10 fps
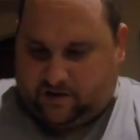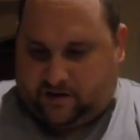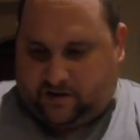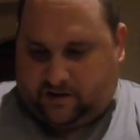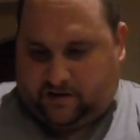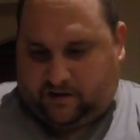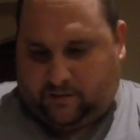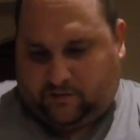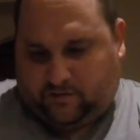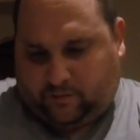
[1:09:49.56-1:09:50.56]
And then
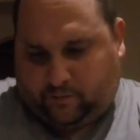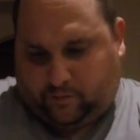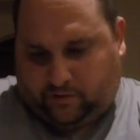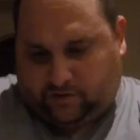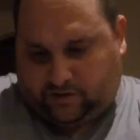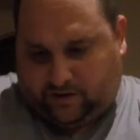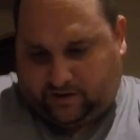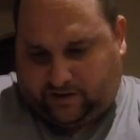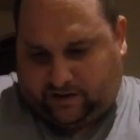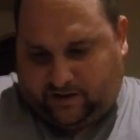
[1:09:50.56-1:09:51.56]
you just push
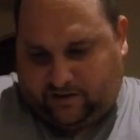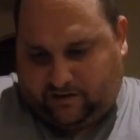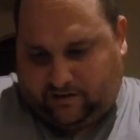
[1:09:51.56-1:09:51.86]
this in